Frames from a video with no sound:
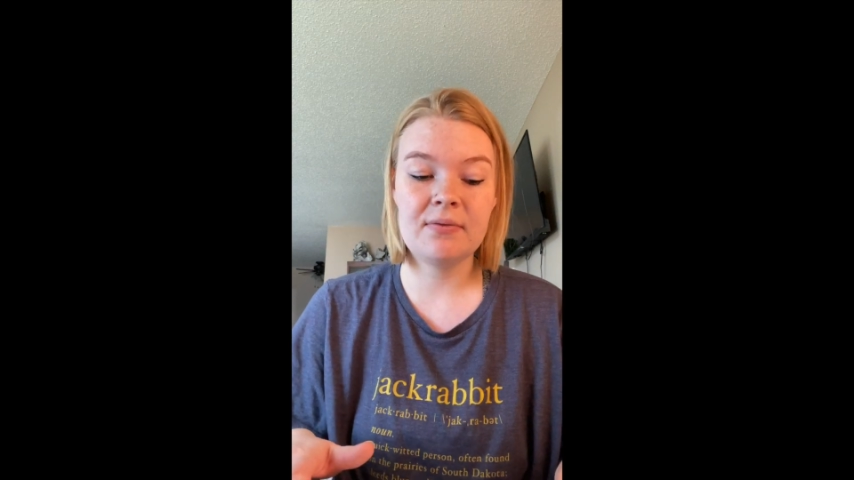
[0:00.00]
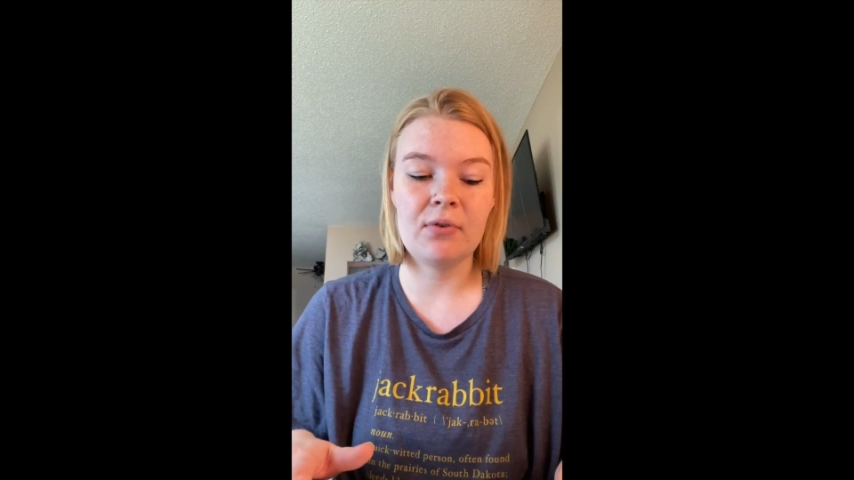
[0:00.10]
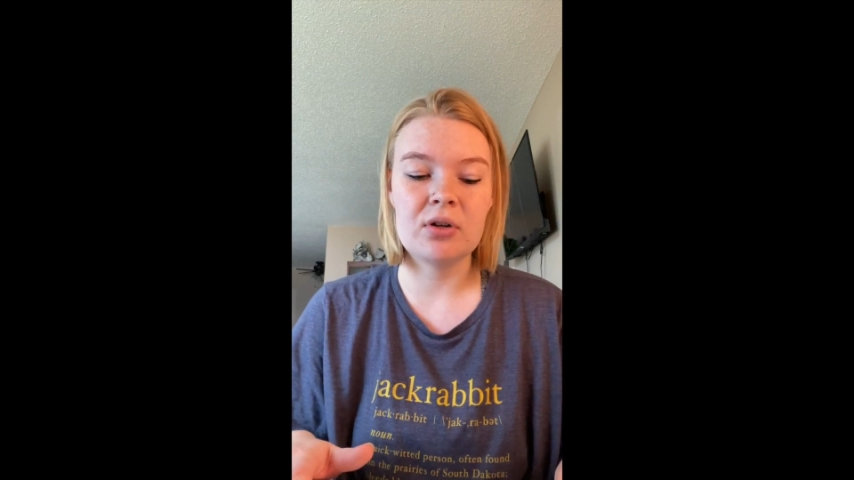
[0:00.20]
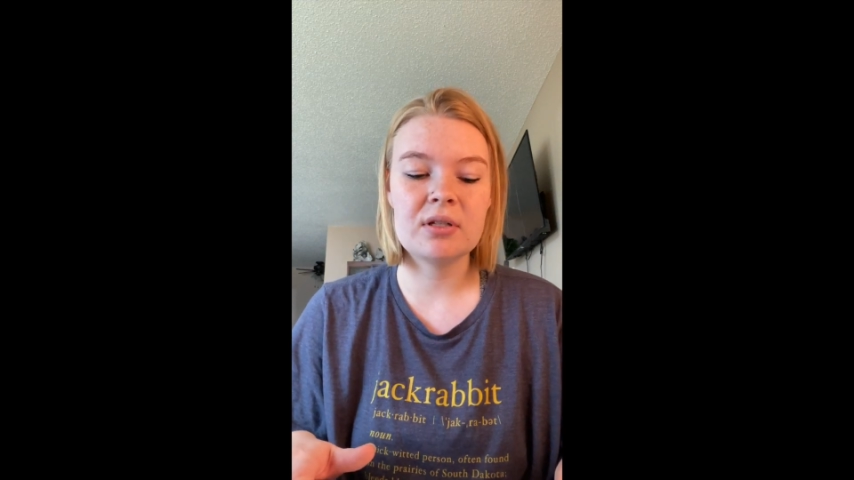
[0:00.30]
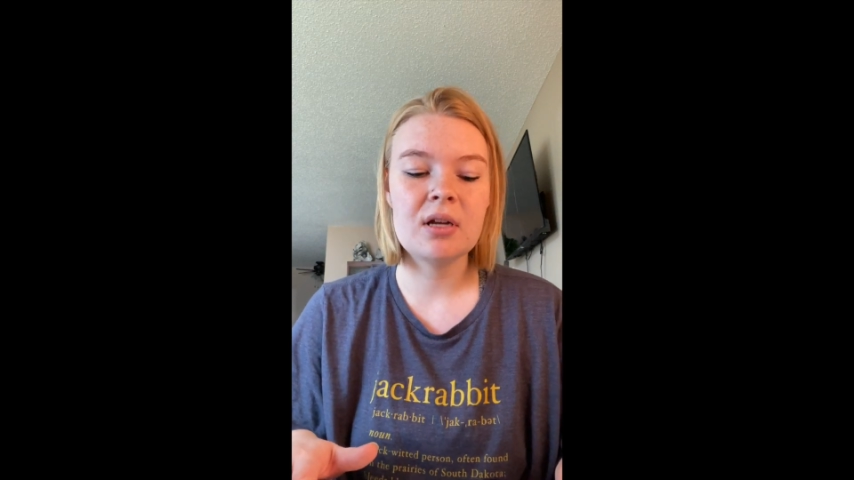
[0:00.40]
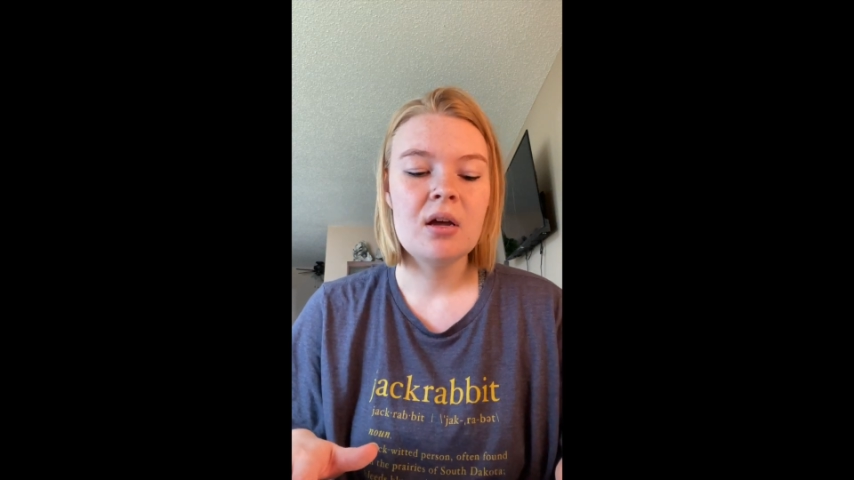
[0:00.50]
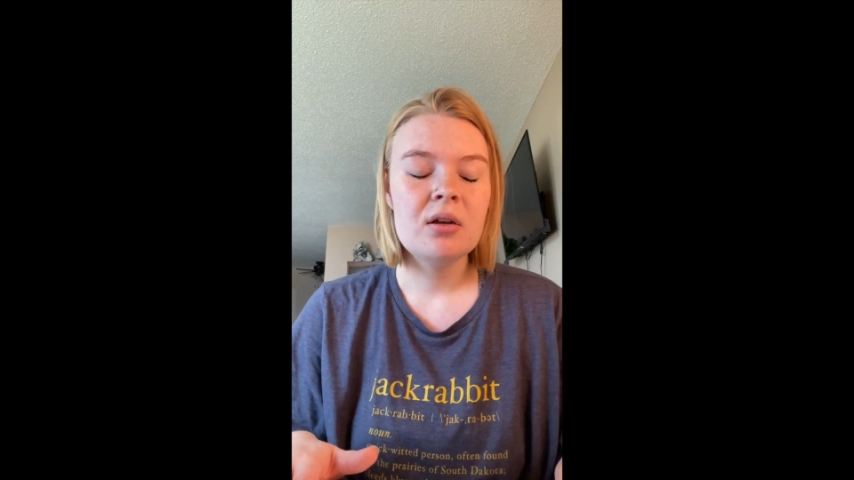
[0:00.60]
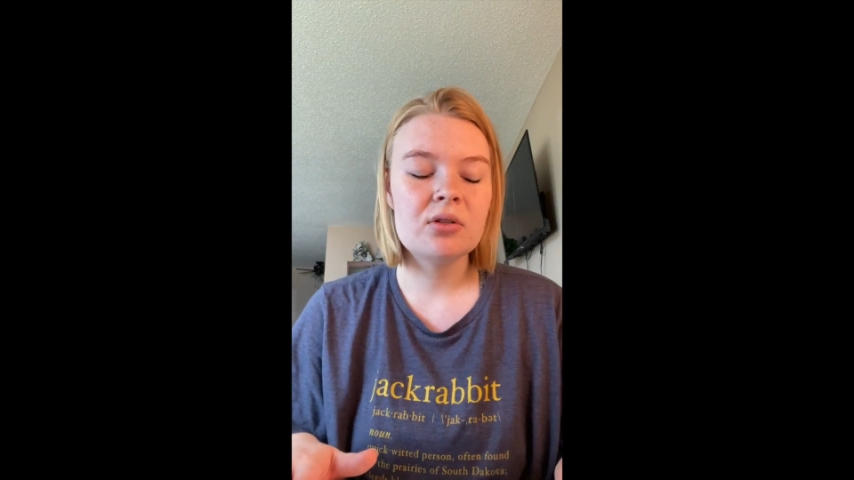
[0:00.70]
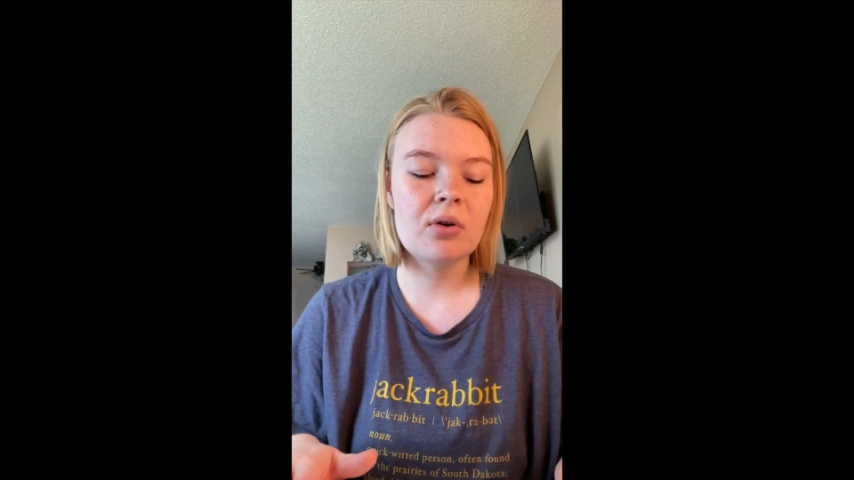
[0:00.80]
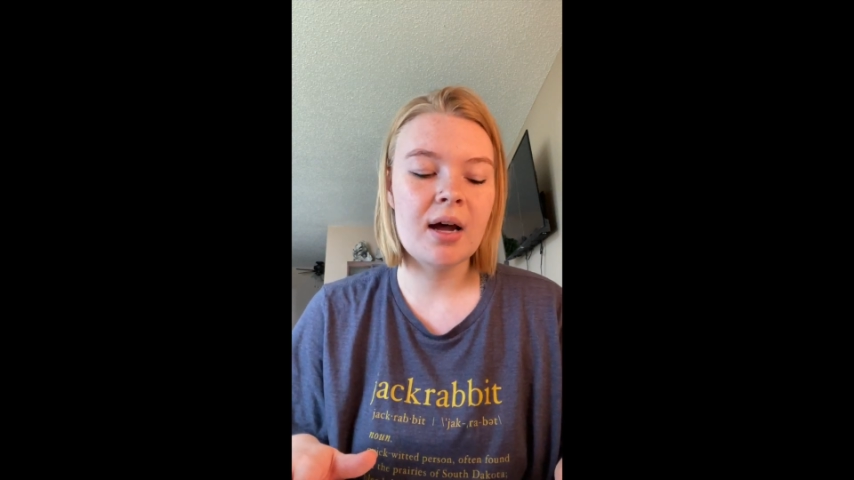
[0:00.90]
first.
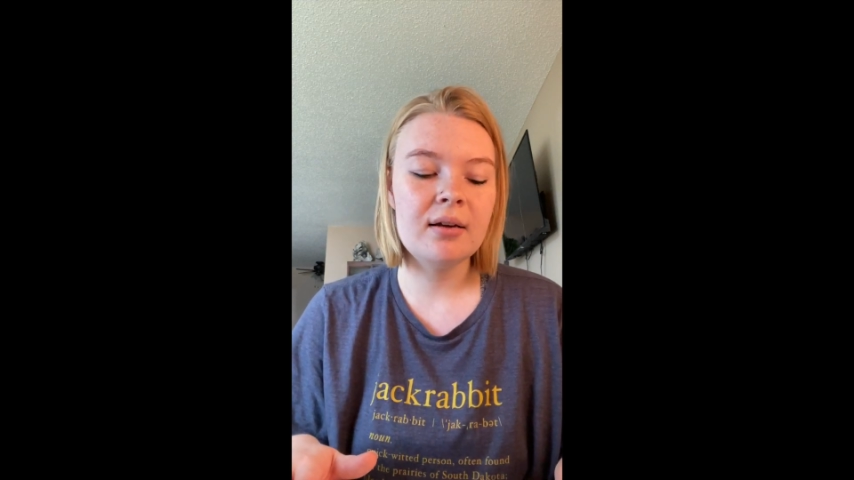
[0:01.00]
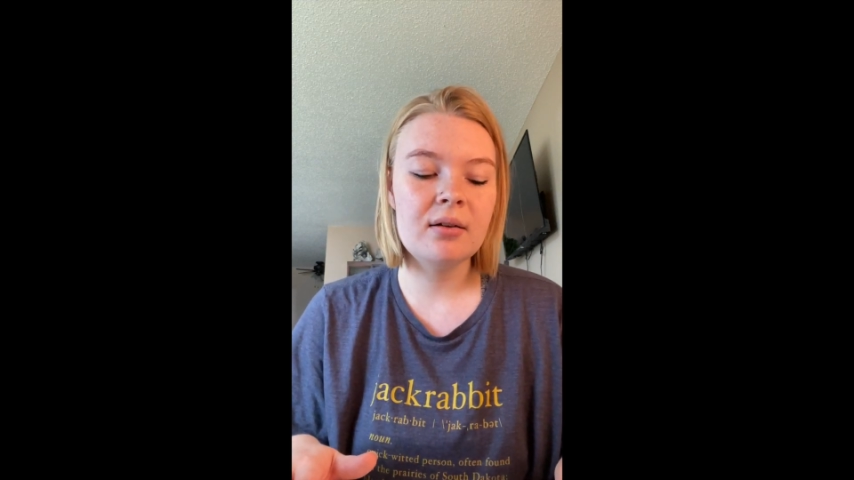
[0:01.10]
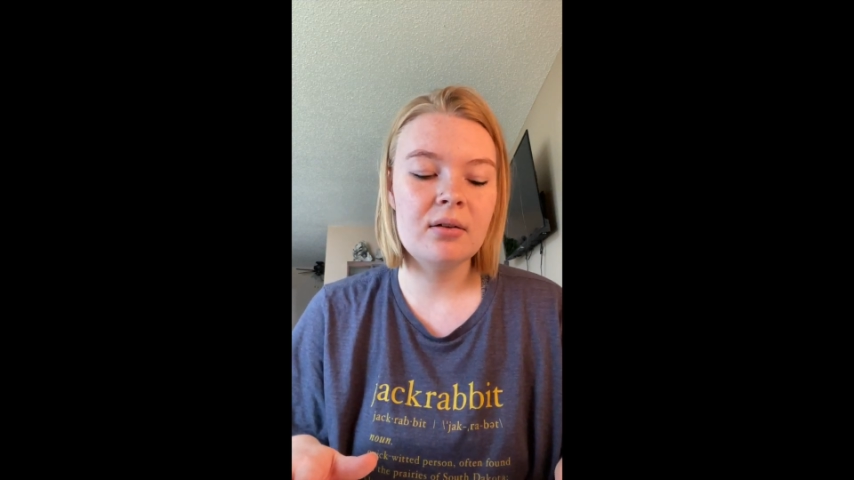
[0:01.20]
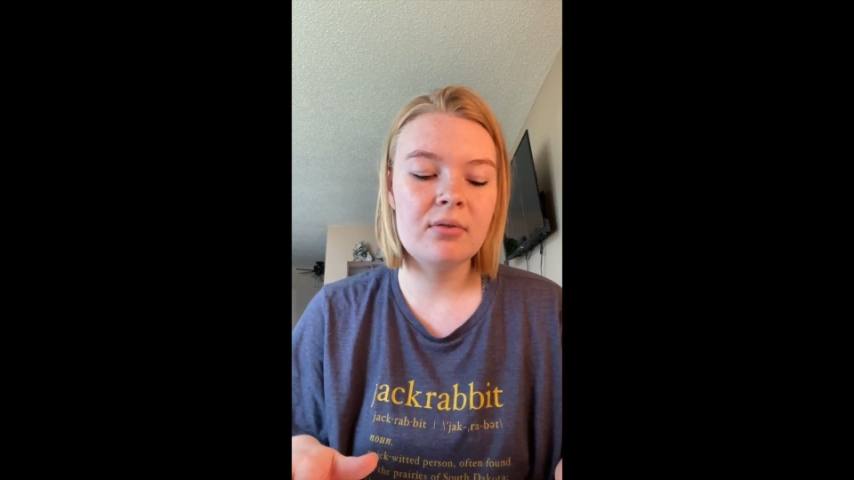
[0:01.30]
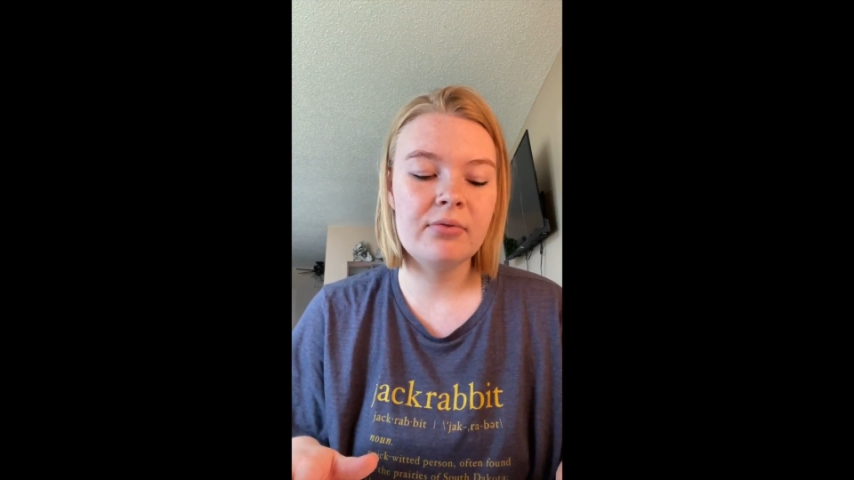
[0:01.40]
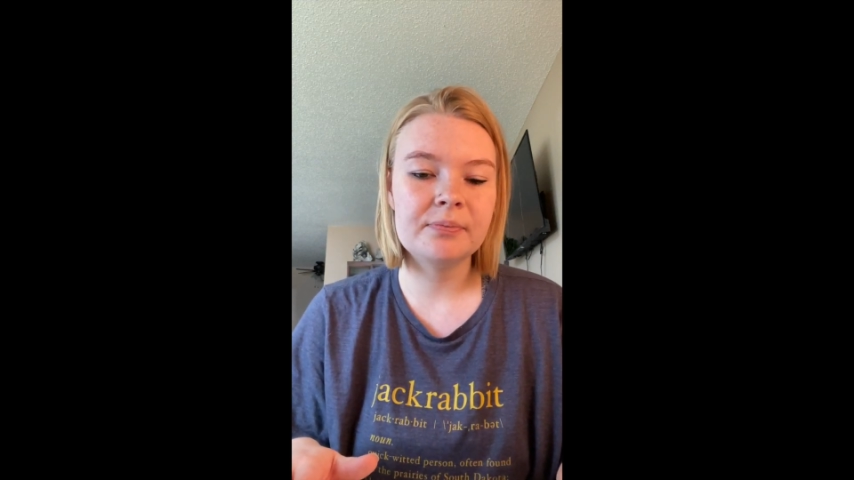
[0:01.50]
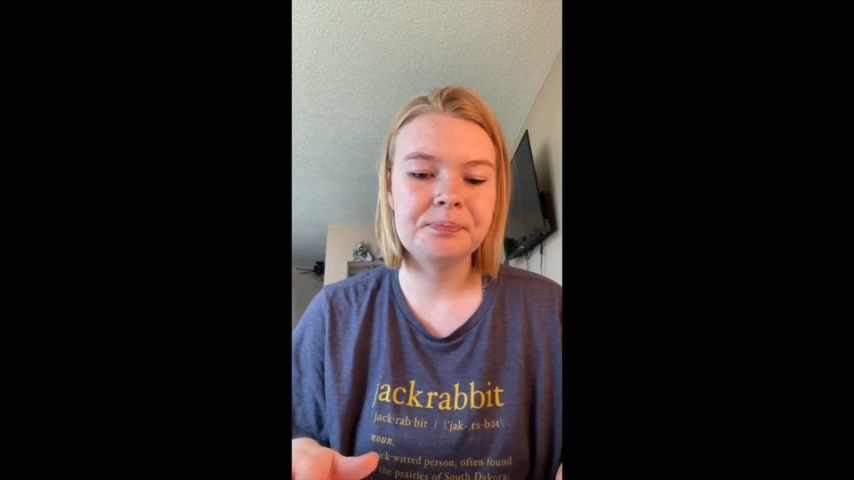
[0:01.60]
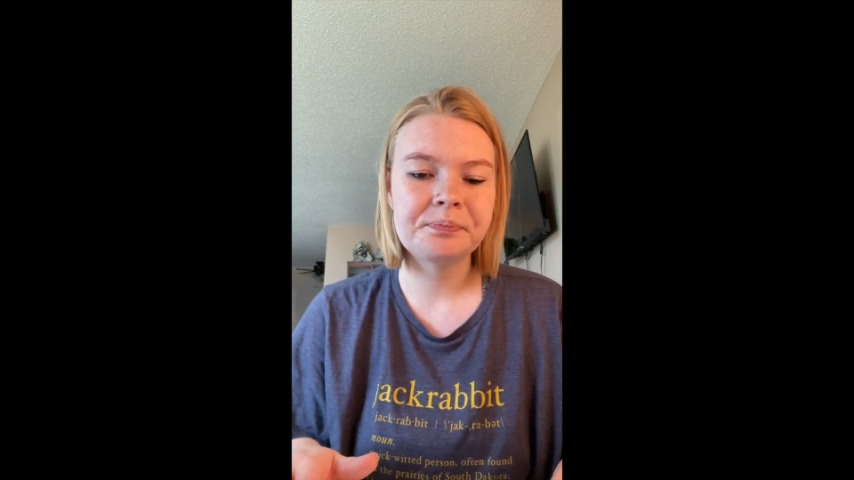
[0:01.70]
So kind of,